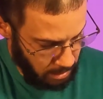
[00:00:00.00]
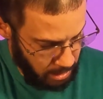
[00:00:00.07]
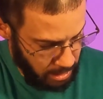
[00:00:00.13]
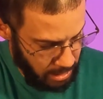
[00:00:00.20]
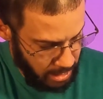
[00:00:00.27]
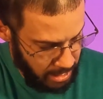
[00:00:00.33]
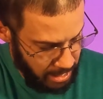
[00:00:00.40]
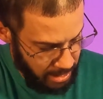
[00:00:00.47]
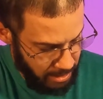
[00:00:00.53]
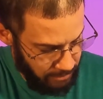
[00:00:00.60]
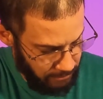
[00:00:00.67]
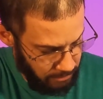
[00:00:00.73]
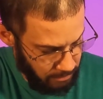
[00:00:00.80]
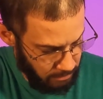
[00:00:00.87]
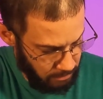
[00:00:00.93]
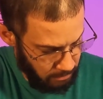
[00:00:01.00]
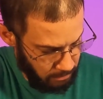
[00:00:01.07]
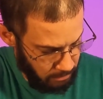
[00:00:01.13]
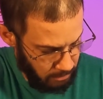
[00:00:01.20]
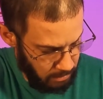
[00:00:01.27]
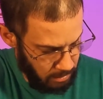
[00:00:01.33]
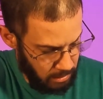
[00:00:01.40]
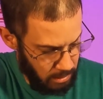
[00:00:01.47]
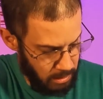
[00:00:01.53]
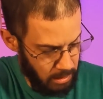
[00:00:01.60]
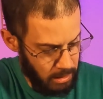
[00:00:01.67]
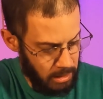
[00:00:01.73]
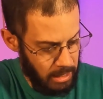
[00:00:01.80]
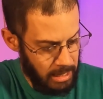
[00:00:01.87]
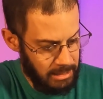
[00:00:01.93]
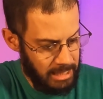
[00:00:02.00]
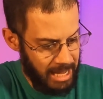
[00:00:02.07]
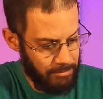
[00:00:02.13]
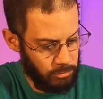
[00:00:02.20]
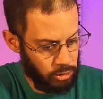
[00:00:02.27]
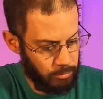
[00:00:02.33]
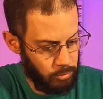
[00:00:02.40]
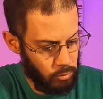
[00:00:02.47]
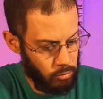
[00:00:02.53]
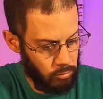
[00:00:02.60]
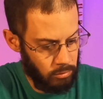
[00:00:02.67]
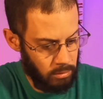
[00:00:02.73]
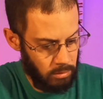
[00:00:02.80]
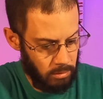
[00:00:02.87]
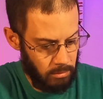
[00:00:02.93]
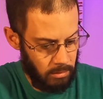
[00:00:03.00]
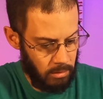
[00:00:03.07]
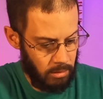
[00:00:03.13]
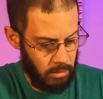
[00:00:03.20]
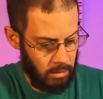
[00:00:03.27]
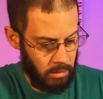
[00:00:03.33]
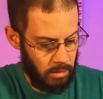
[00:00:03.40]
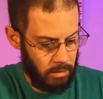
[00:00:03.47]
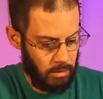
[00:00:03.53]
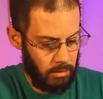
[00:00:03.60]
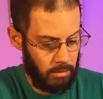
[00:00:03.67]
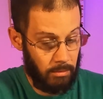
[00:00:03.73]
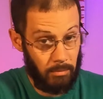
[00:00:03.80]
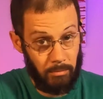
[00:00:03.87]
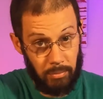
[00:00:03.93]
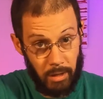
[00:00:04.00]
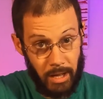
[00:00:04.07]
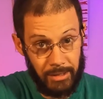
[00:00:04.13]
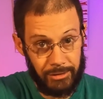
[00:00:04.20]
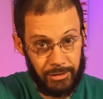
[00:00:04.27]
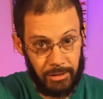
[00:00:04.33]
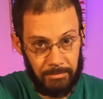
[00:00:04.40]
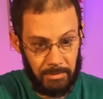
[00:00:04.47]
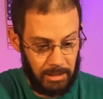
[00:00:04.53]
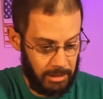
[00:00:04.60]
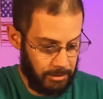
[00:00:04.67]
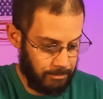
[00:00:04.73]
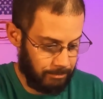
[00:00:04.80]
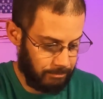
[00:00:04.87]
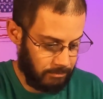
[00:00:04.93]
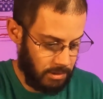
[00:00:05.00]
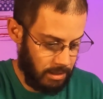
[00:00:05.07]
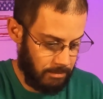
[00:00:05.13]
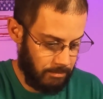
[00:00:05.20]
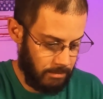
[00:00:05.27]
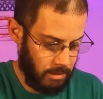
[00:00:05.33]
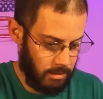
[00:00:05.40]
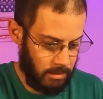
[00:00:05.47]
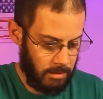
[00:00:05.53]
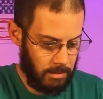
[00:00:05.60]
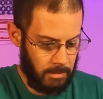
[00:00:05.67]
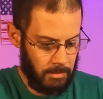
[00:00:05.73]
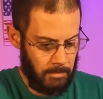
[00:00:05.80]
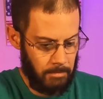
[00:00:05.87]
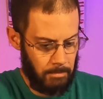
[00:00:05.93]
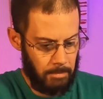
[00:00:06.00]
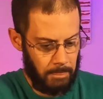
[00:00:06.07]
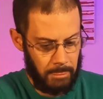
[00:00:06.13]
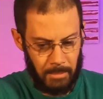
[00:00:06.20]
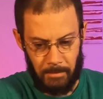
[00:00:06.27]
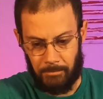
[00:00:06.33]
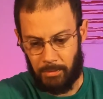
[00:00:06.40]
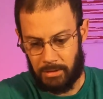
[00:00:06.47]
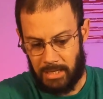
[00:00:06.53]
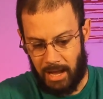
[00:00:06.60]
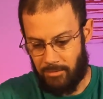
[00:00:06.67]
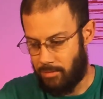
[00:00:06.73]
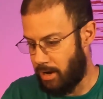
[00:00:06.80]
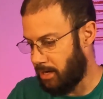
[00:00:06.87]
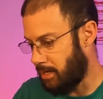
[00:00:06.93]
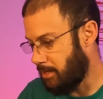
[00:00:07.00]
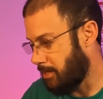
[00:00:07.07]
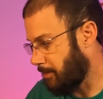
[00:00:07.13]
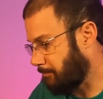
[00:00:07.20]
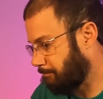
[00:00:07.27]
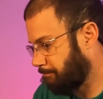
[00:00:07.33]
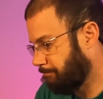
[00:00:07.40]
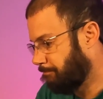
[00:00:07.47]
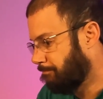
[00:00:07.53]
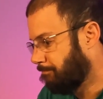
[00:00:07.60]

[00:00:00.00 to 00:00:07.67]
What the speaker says: And I have a tablespoon plus here, okay? Put that right in there.